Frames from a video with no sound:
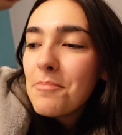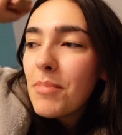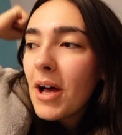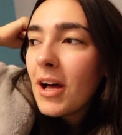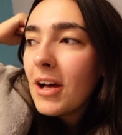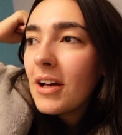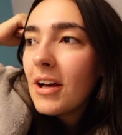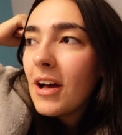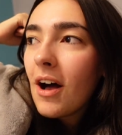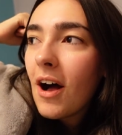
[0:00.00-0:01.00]
But
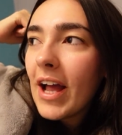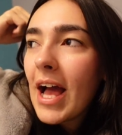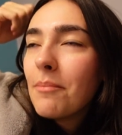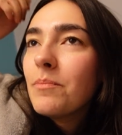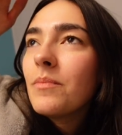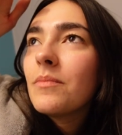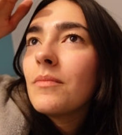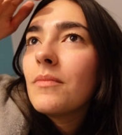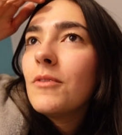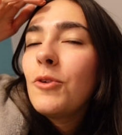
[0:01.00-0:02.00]
I am
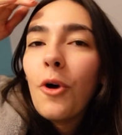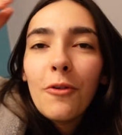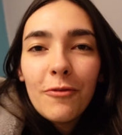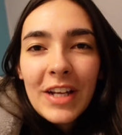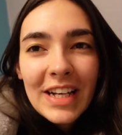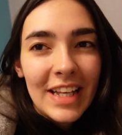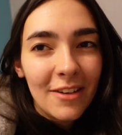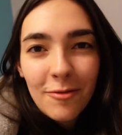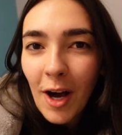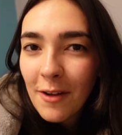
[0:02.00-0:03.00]
not feeling
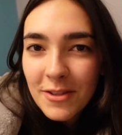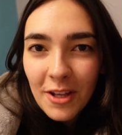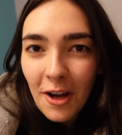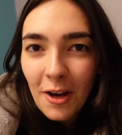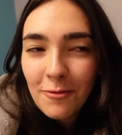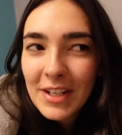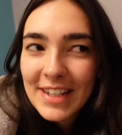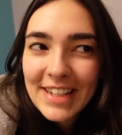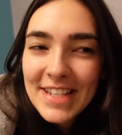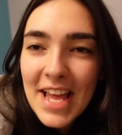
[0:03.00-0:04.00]
five star
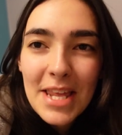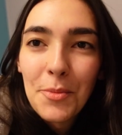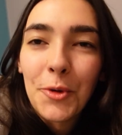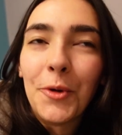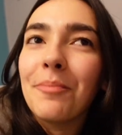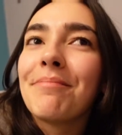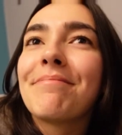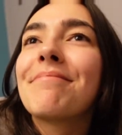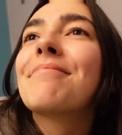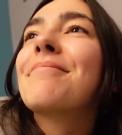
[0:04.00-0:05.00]
feelings anymore,
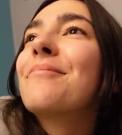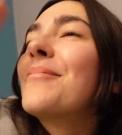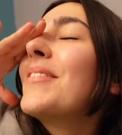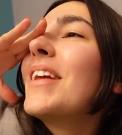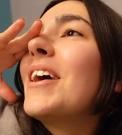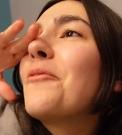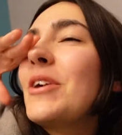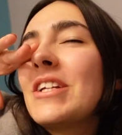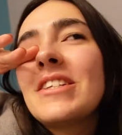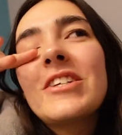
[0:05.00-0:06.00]

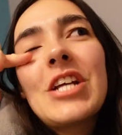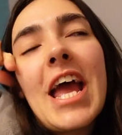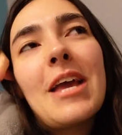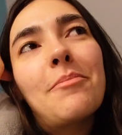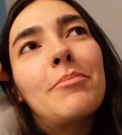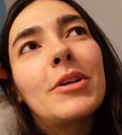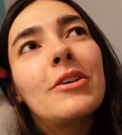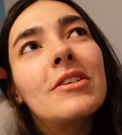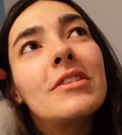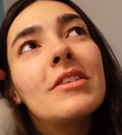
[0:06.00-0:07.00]
which is a shame
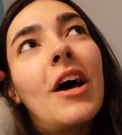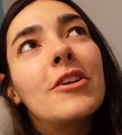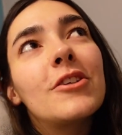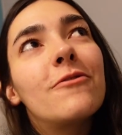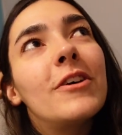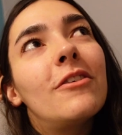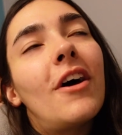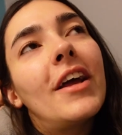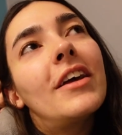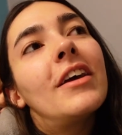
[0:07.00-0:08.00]
because I just feel
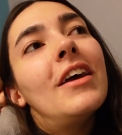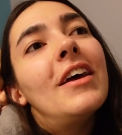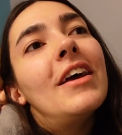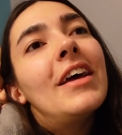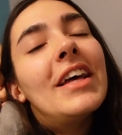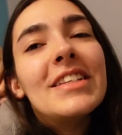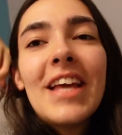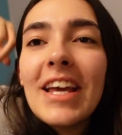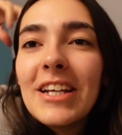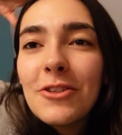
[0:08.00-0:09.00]
like it's
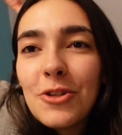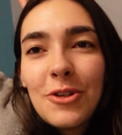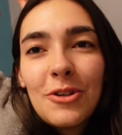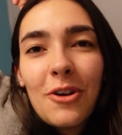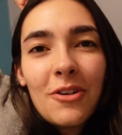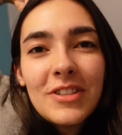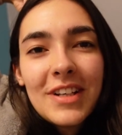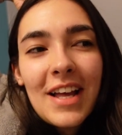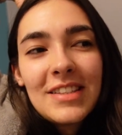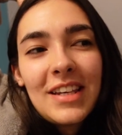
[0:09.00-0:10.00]
taking too long to
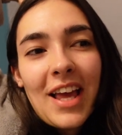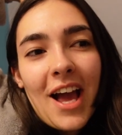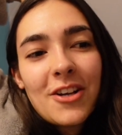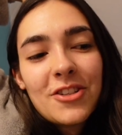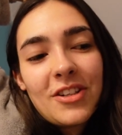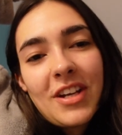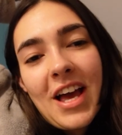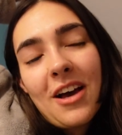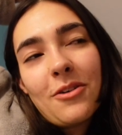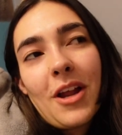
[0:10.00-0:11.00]
get to the action
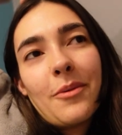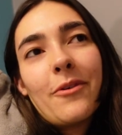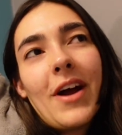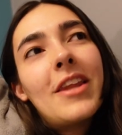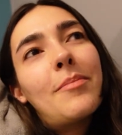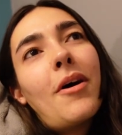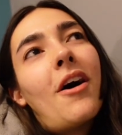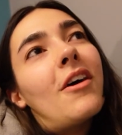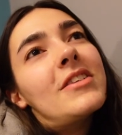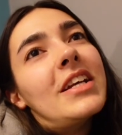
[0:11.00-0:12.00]
now. Like we're at the
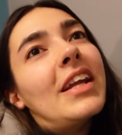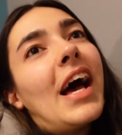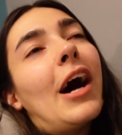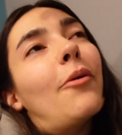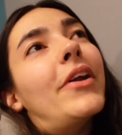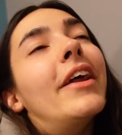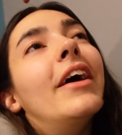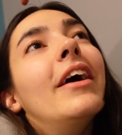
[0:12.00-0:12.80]
party now and